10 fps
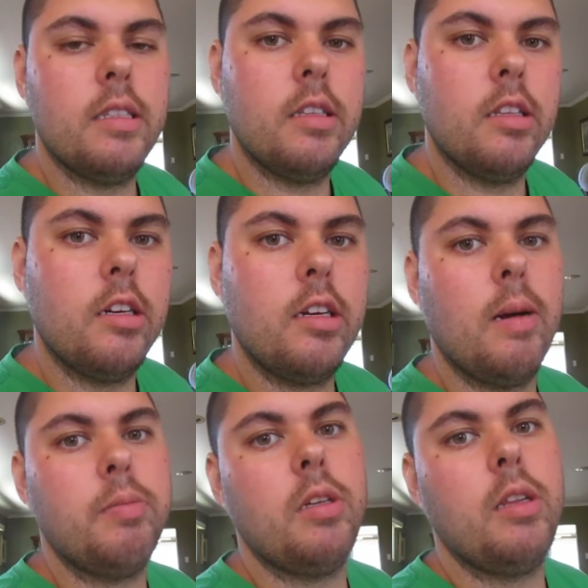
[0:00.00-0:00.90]
look
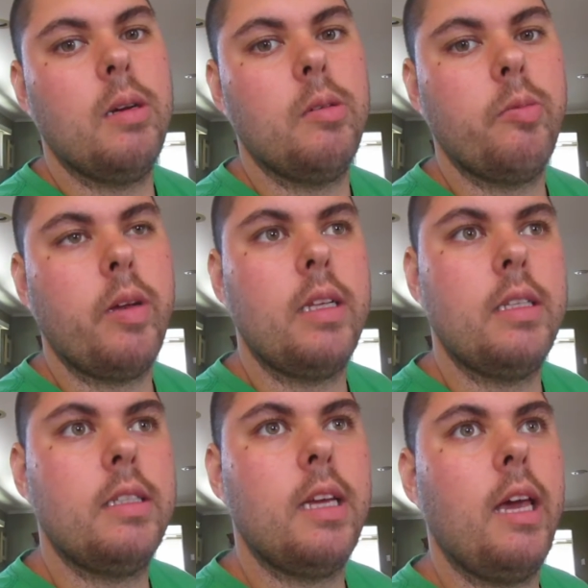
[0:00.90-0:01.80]
up to them and
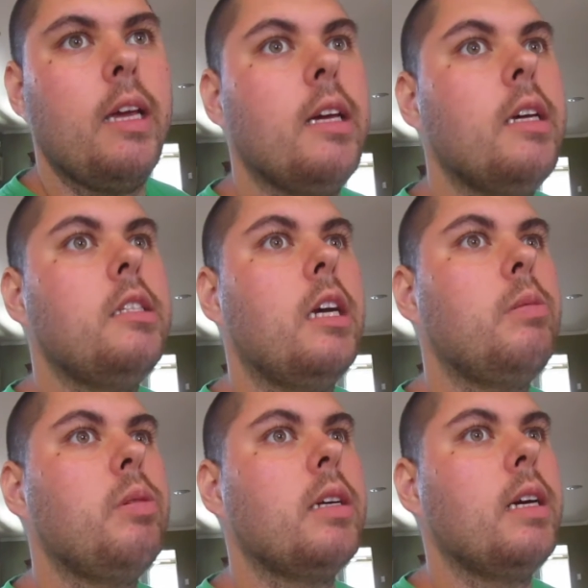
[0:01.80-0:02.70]
say, just
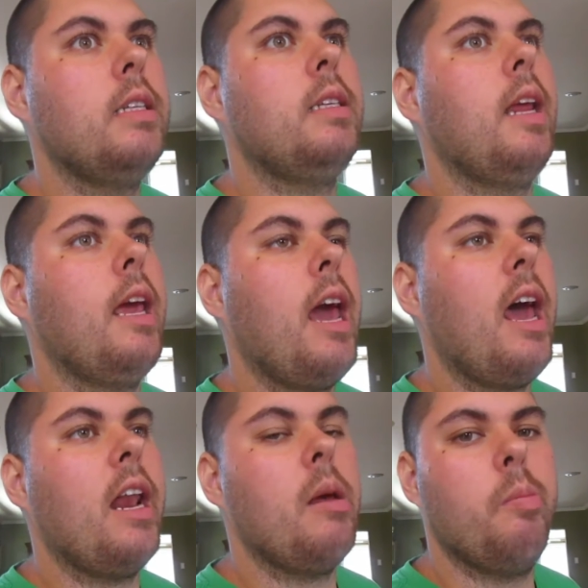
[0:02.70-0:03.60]
because they
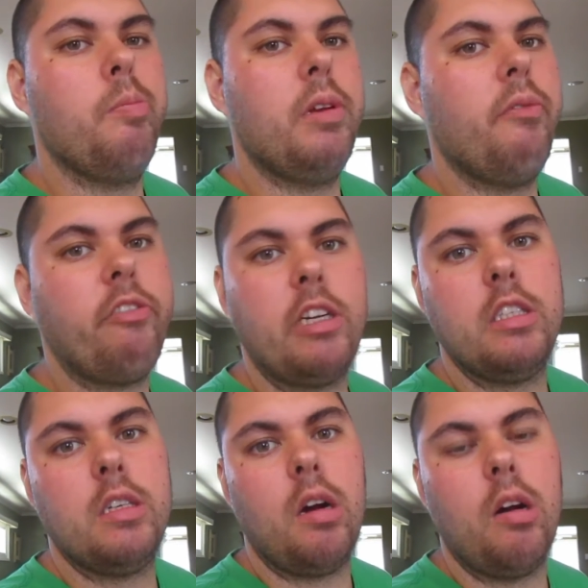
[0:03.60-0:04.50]
had a different
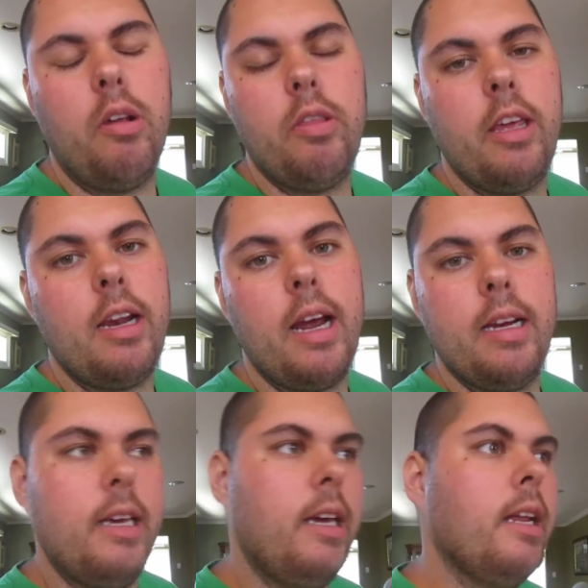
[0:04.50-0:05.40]
start than I
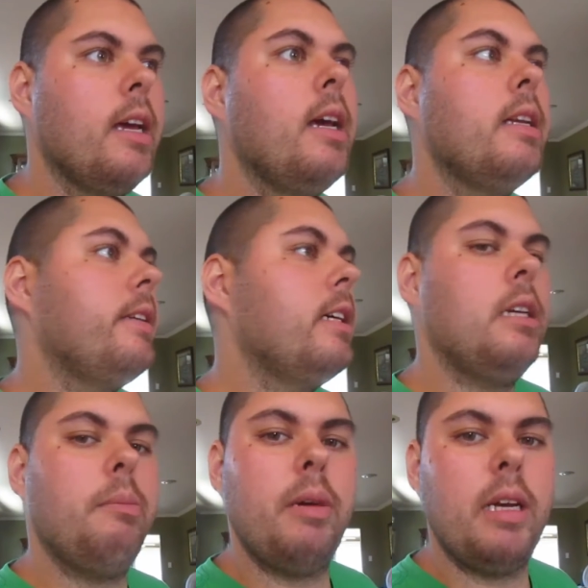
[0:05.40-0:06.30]
did
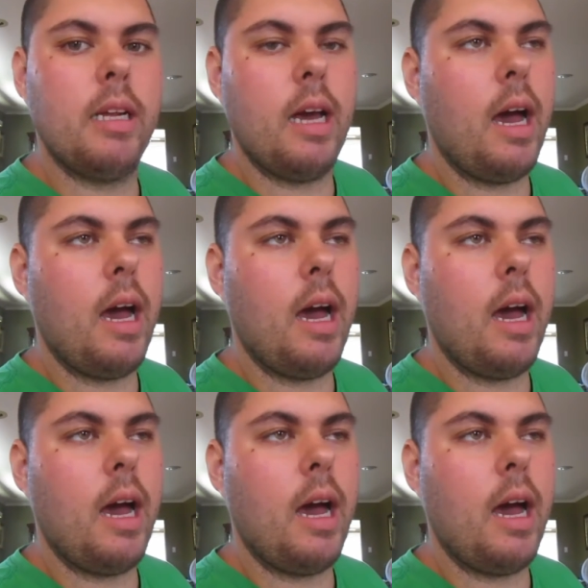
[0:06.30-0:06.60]
doesn't mean